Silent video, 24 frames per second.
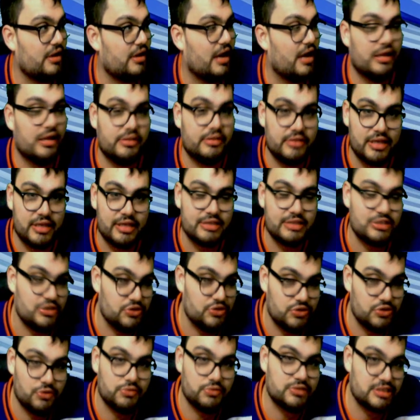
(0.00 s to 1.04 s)
unless you
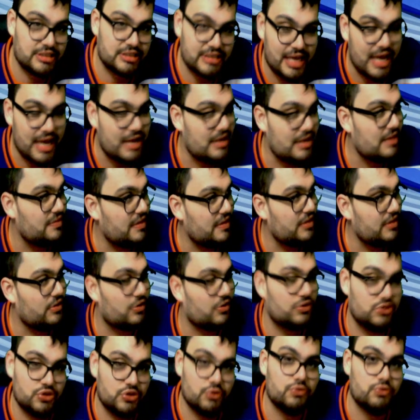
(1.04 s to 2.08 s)
don't say anything or
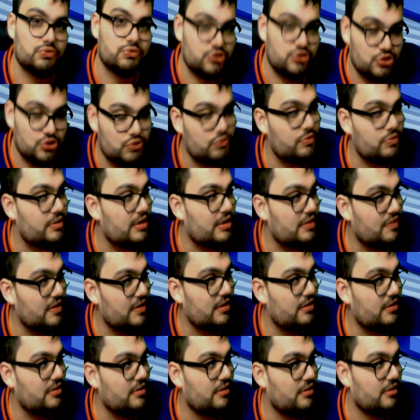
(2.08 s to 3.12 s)
don't do
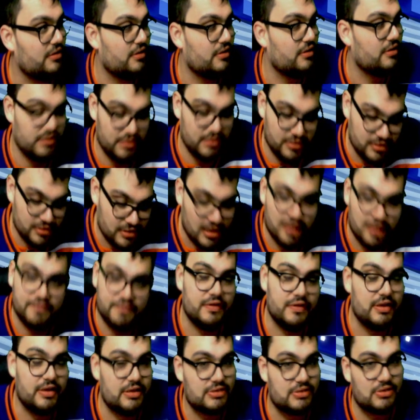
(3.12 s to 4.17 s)
anything,
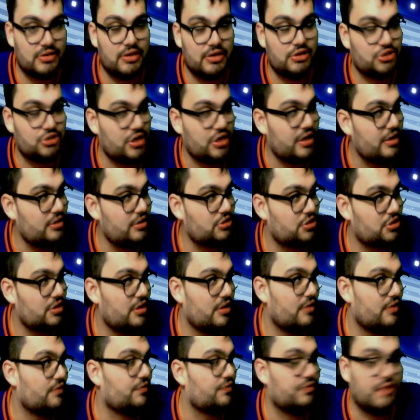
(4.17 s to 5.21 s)
nothing is going to change.
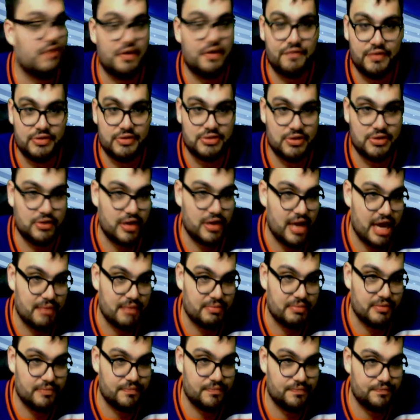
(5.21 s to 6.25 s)
Nothing's going to
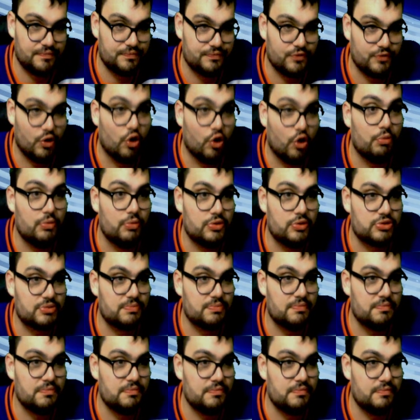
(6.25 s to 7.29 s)
happen. Almost,
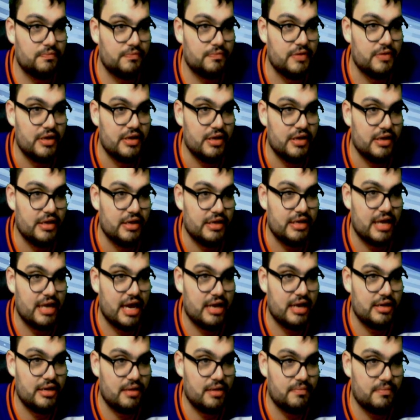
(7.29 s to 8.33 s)

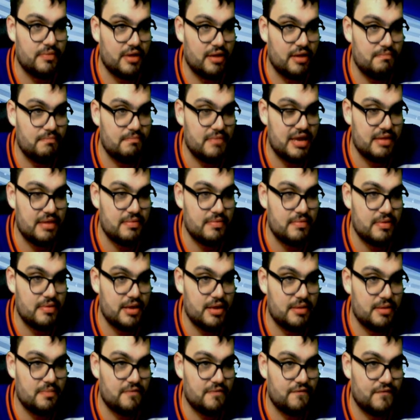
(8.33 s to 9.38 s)
yeah, Numbnut made
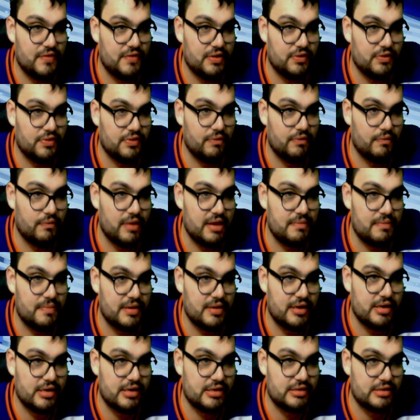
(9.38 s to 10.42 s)
him feel the way
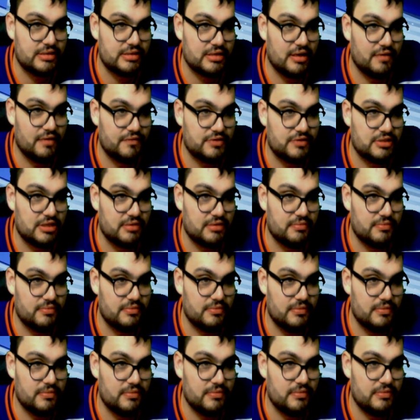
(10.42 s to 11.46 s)
because of some,
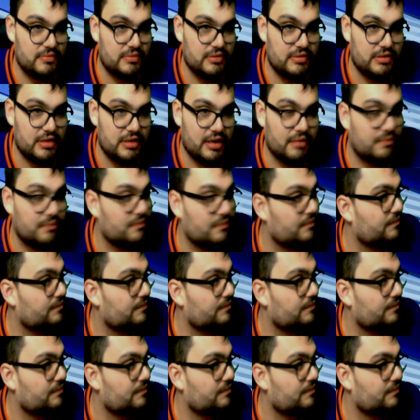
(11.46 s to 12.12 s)
yep.